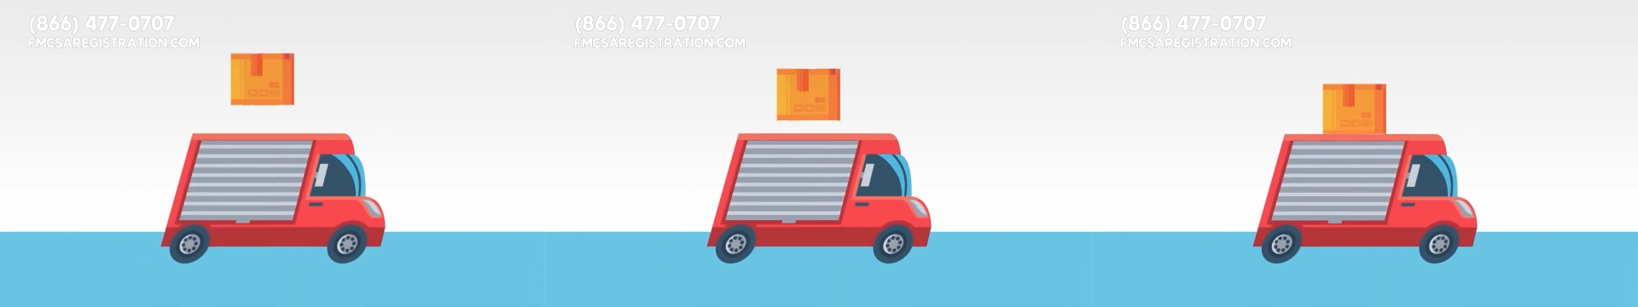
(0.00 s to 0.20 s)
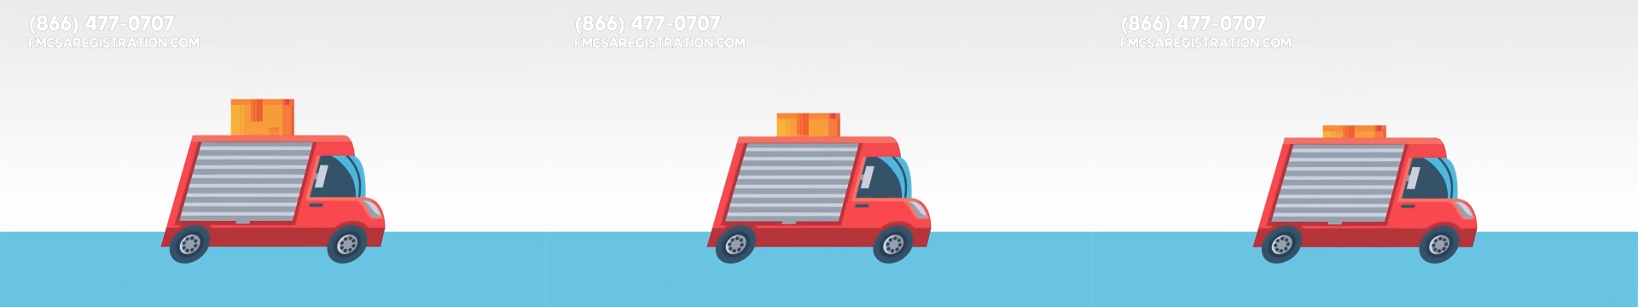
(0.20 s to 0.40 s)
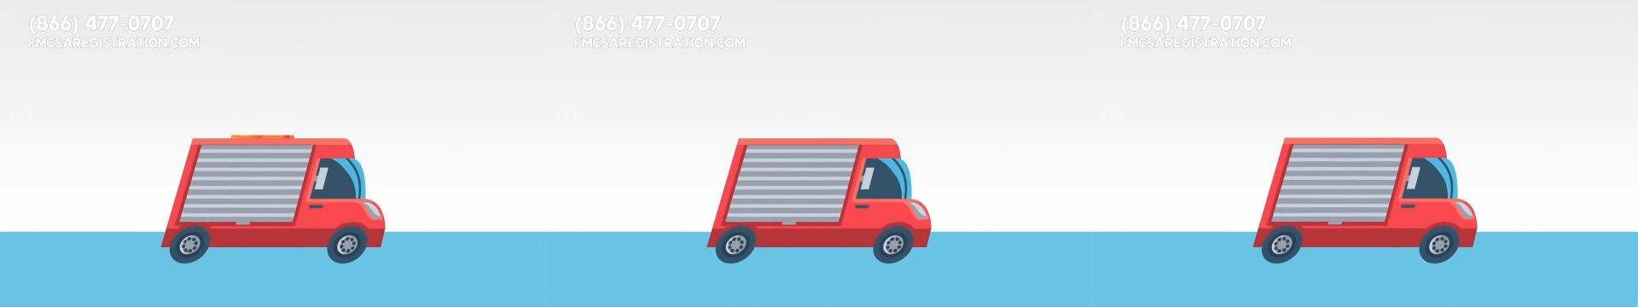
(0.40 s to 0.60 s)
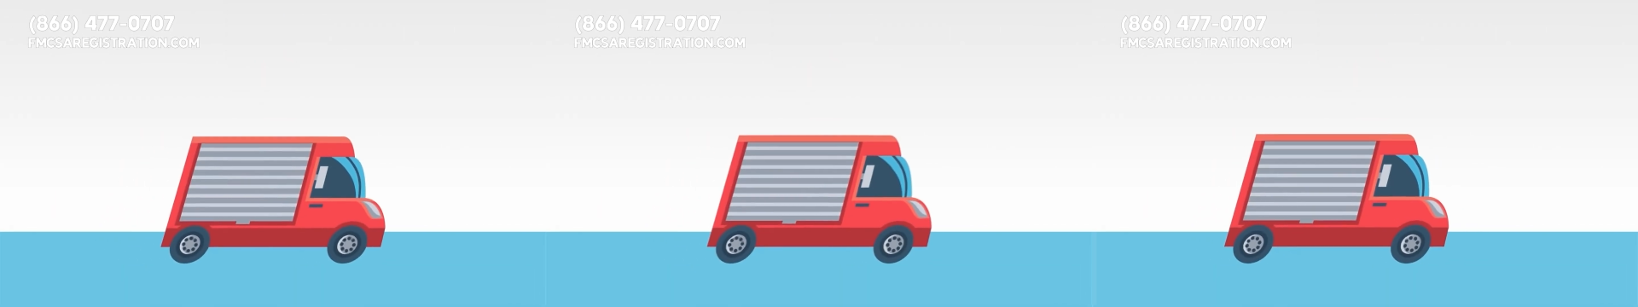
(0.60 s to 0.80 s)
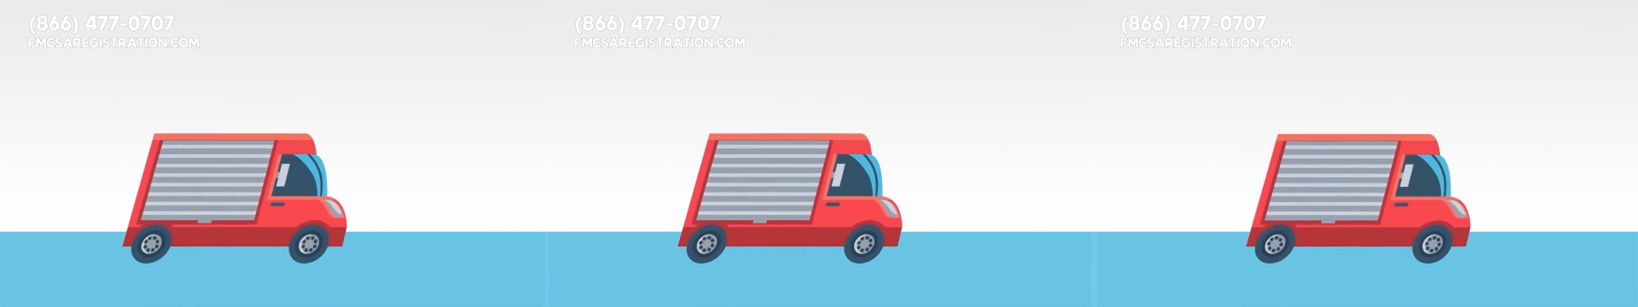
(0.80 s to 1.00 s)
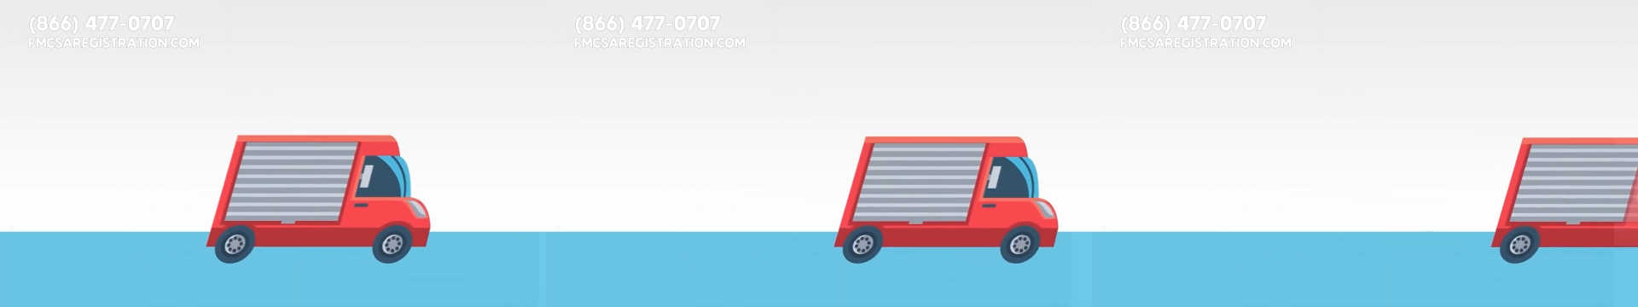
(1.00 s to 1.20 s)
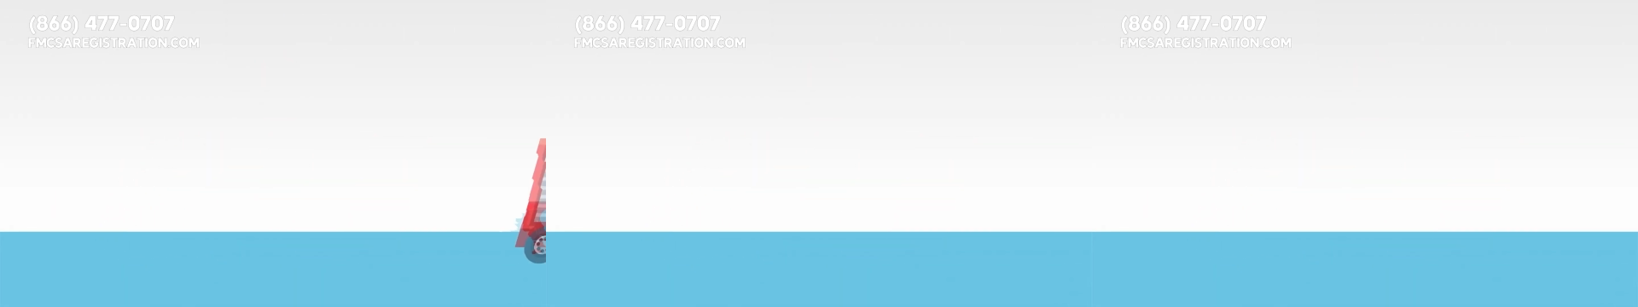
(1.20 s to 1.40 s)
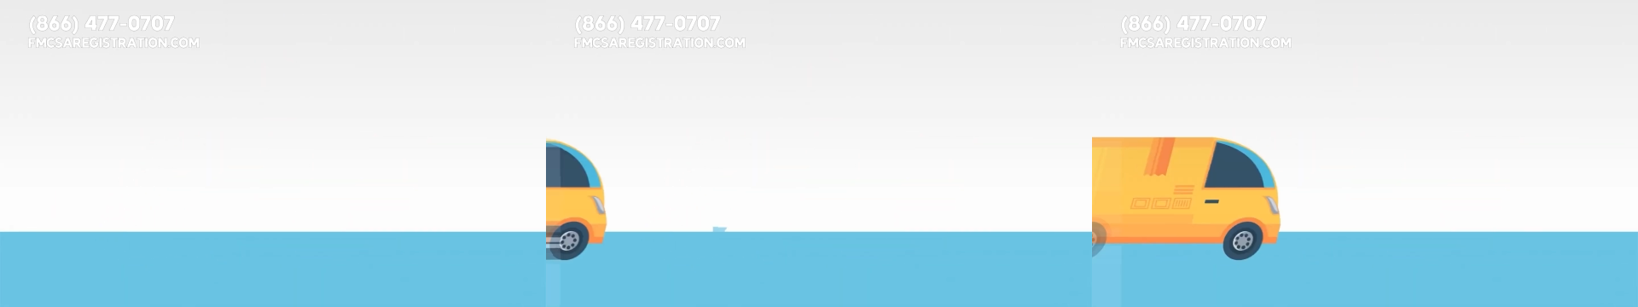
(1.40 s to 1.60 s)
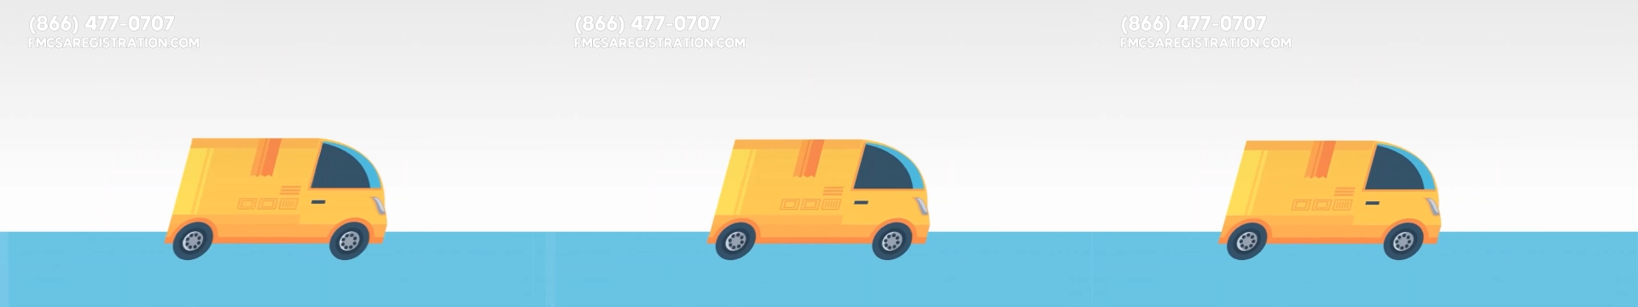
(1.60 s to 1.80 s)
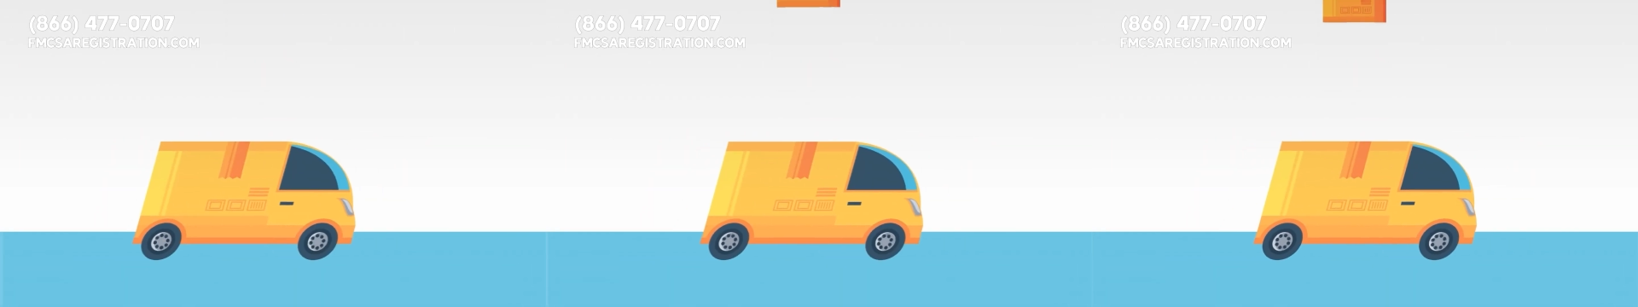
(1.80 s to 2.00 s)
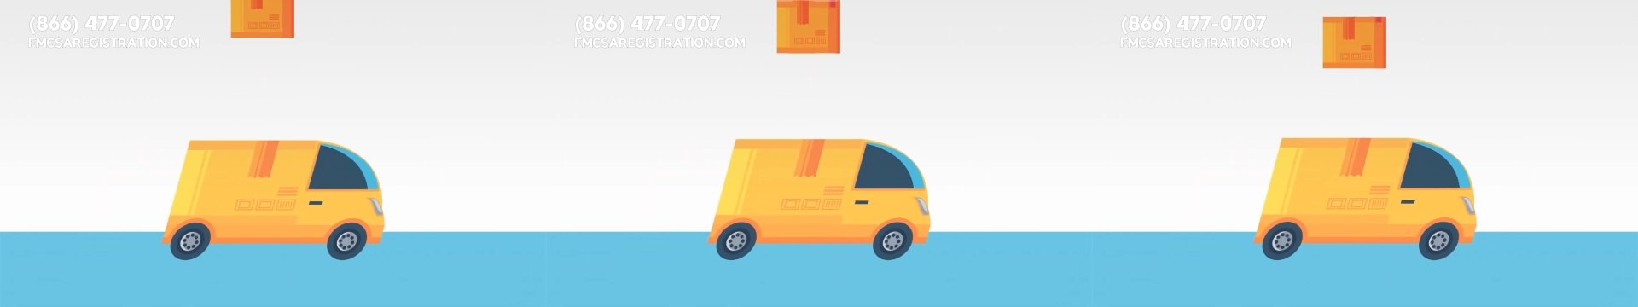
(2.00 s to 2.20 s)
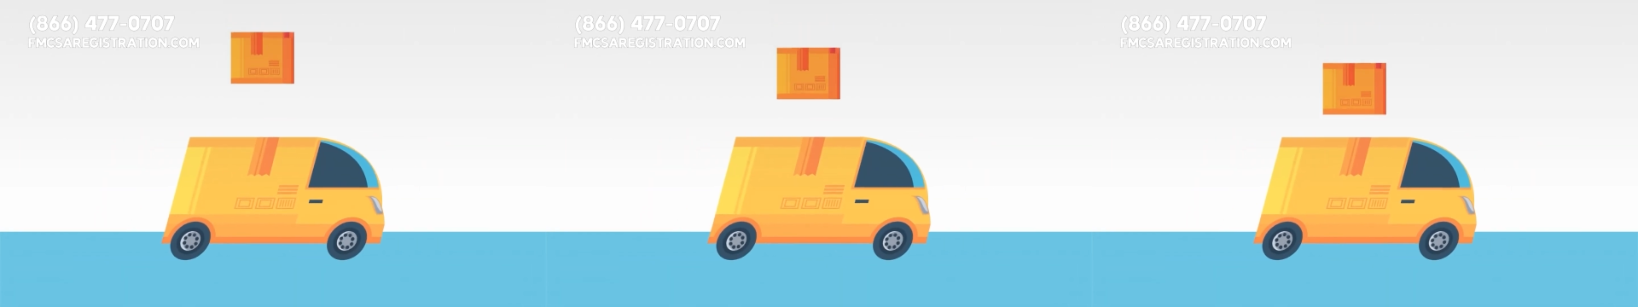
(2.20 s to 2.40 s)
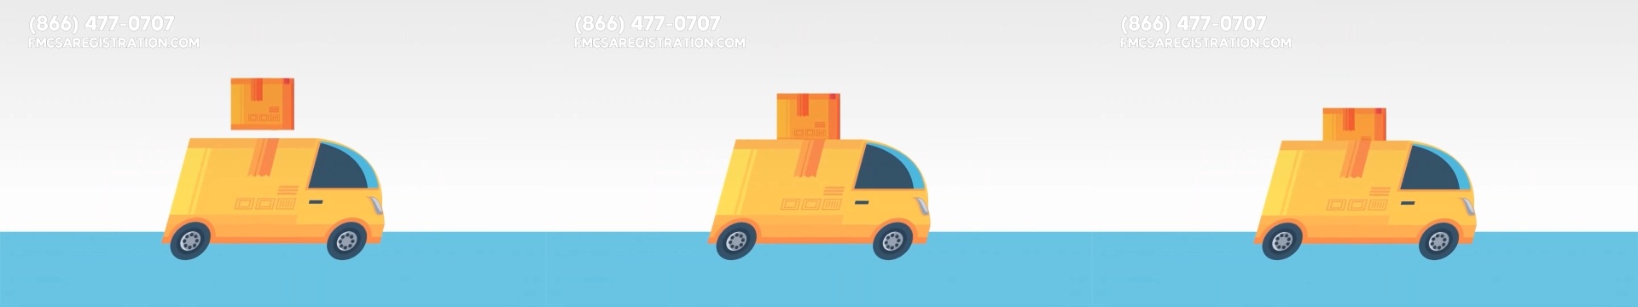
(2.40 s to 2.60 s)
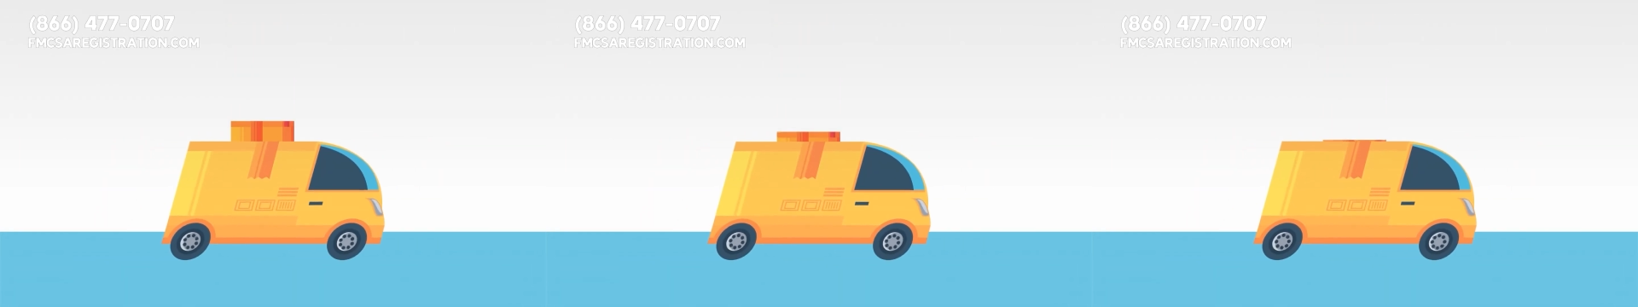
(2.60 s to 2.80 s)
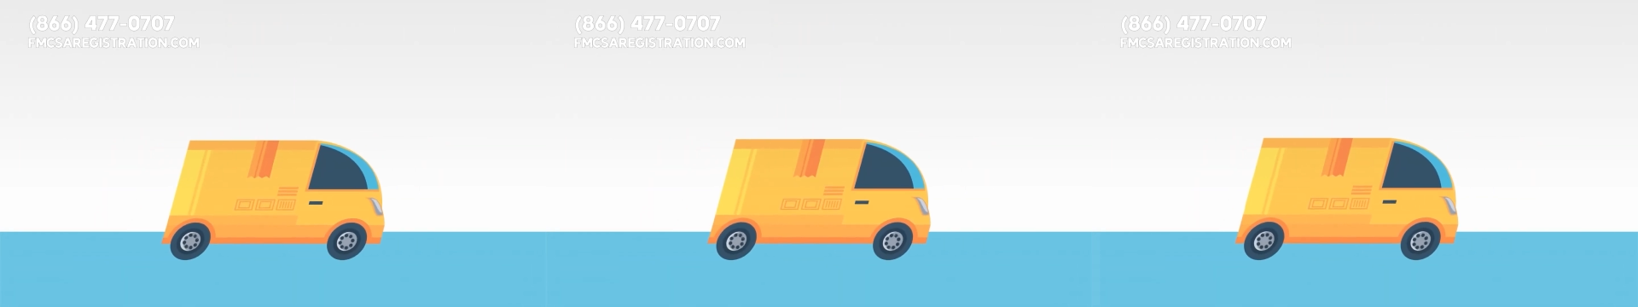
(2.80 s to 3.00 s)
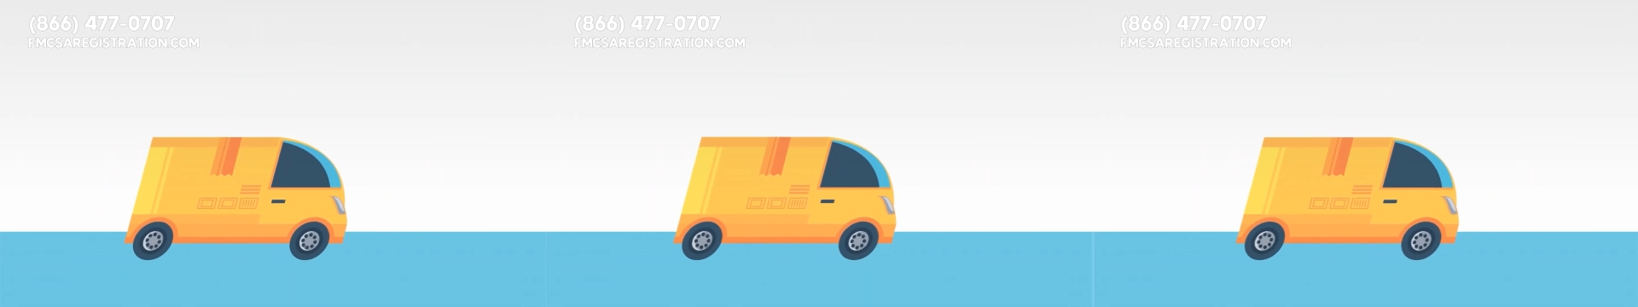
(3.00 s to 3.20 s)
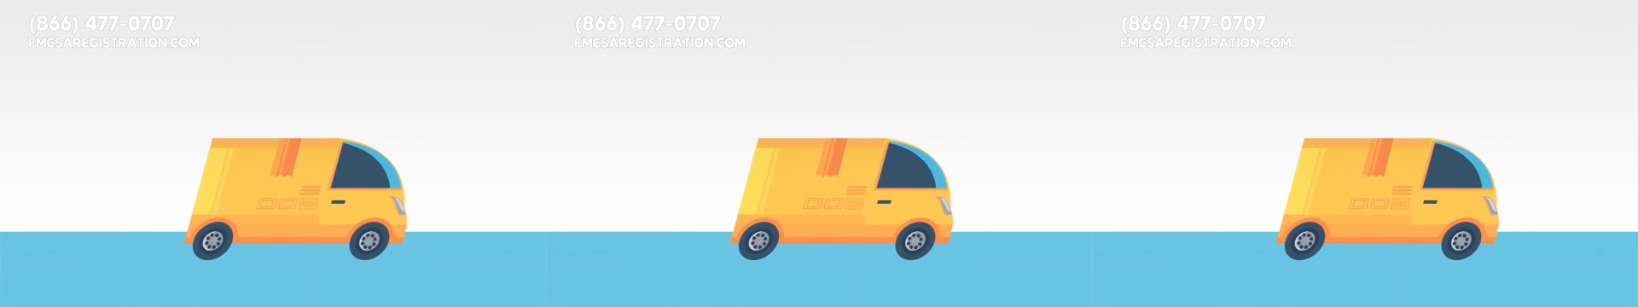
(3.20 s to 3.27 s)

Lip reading: [unreadable: no face in view]